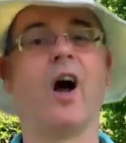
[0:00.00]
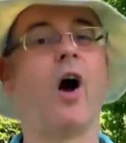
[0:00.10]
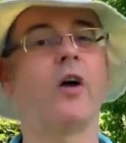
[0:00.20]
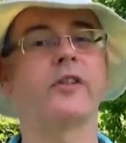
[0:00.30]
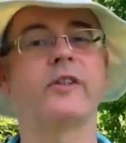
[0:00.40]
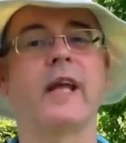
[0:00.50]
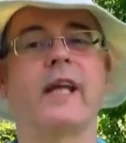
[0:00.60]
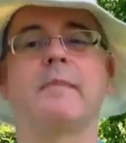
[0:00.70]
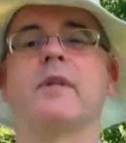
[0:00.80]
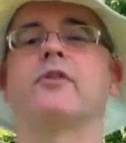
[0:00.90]
A hot
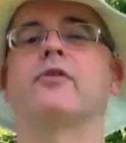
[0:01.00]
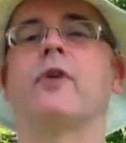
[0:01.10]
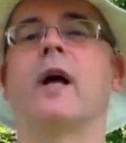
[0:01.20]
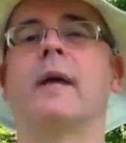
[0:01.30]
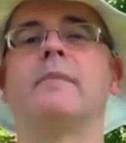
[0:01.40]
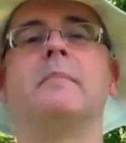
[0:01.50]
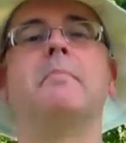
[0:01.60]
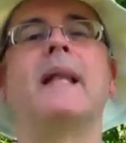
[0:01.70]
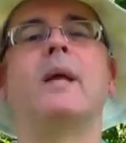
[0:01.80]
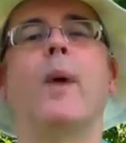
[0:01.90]
day can be described
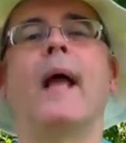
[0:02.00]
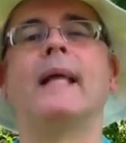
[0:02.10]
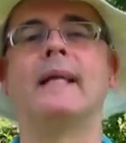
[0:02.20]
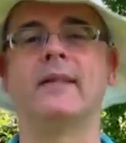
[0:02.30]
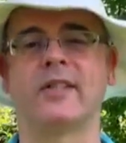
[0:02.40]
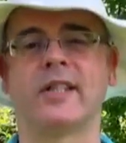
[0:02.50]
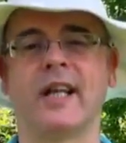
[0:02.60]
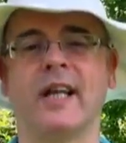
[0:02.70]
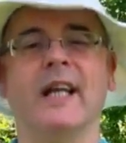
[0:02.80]
in many ways.